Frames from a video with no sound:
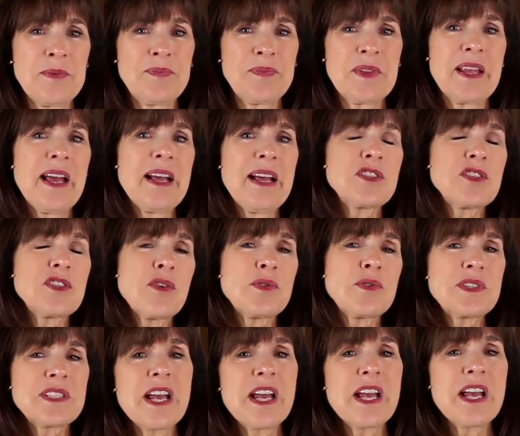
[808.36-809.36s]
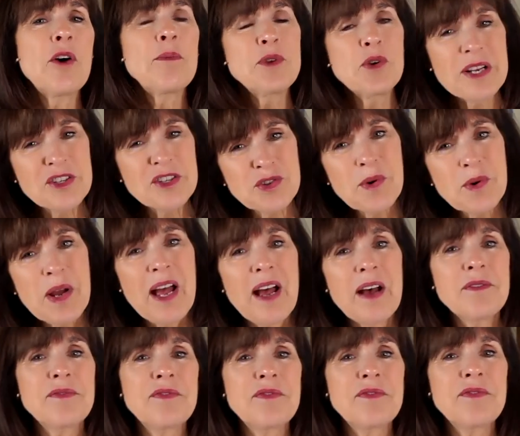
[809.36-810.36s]
And so to help you, I do
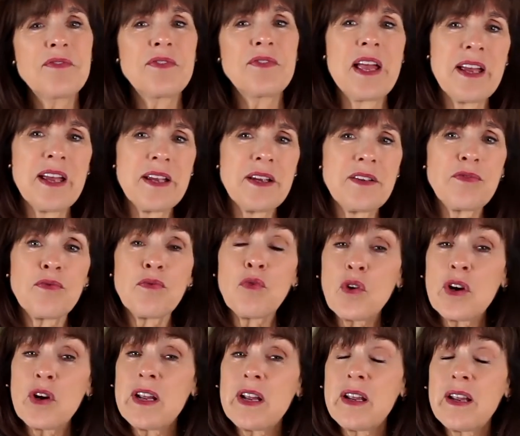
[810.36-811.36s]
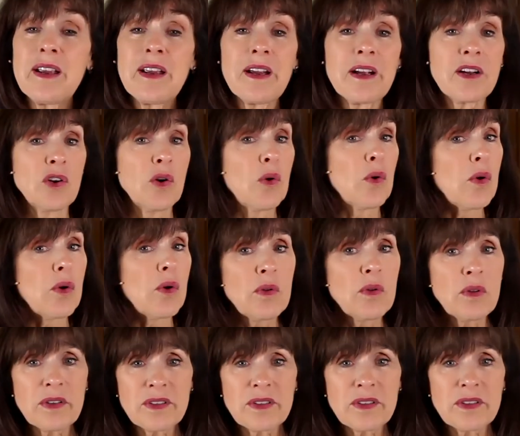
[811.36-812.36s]
have a free
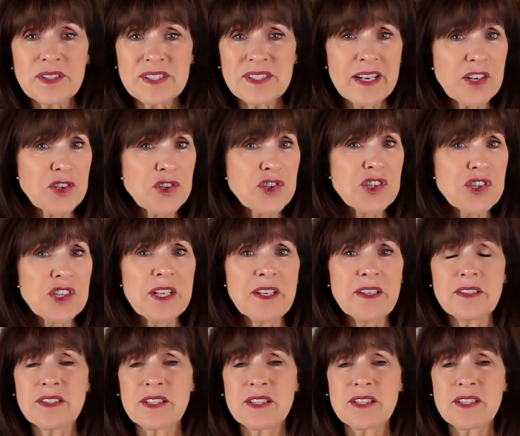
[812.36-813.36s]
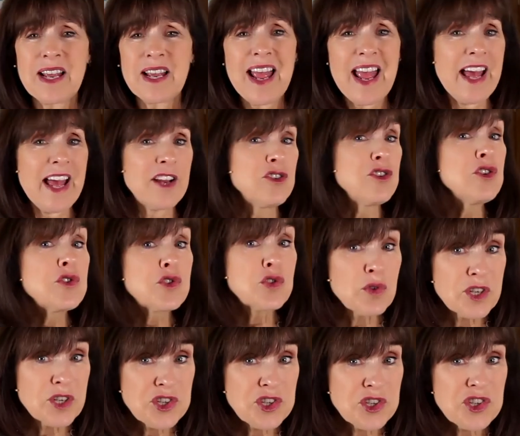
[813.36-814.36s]
goal setting sheet and
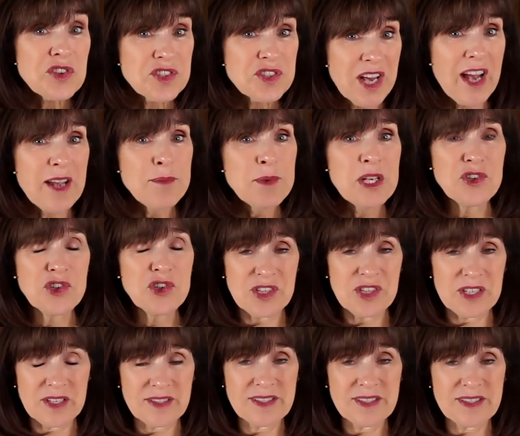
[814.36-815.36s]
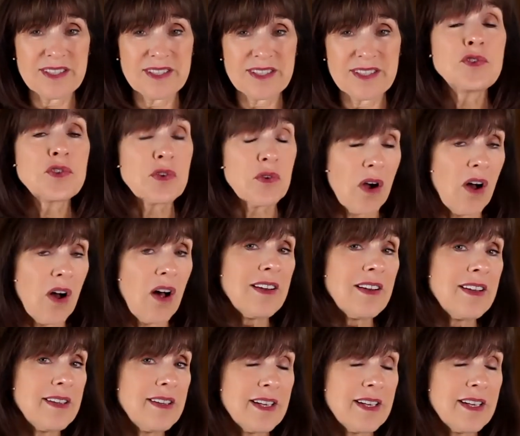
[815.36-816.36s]
nutritional timing sheets. Those are all
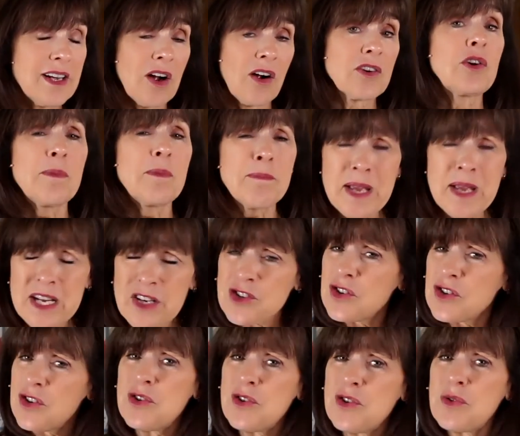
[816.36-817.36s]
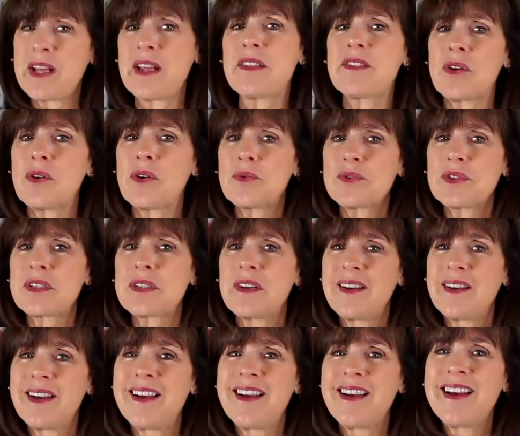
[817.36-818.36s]
in the article. Make sure you get those.
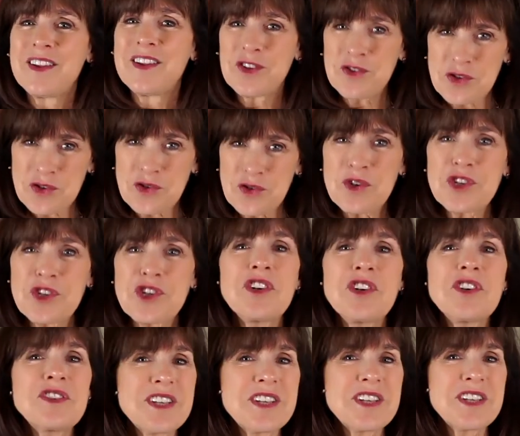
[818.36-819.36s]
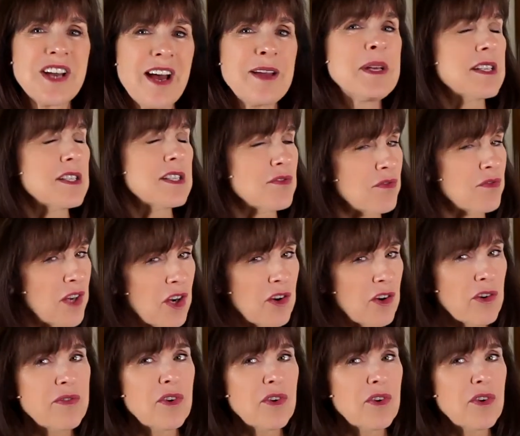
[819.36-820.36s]
The nutritional timing is
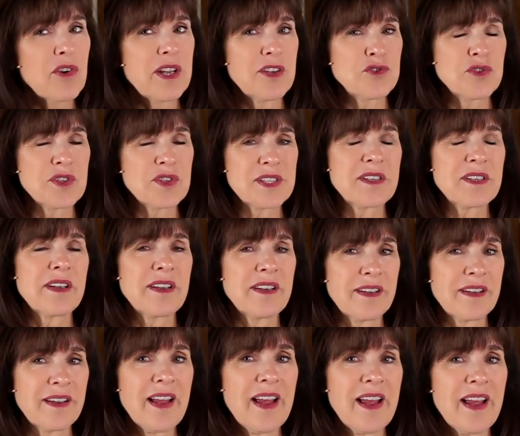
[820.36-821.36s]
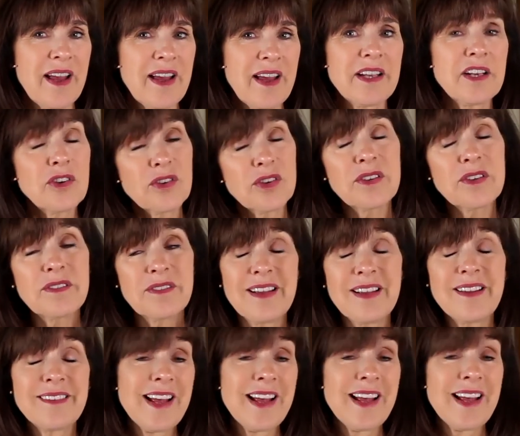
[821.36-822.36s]
very, very interesting. And
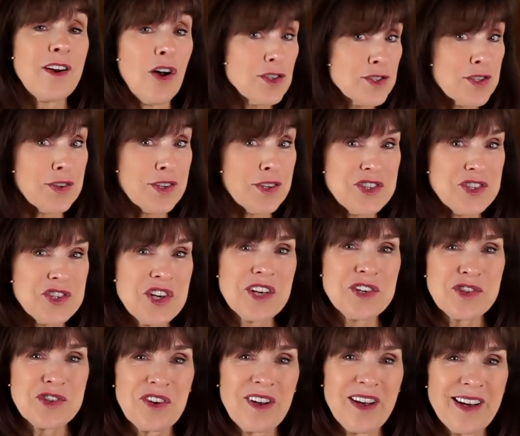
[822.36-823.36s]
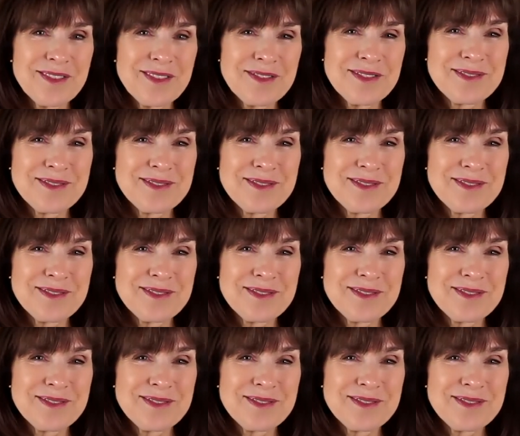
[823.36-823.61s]
that also could change your life.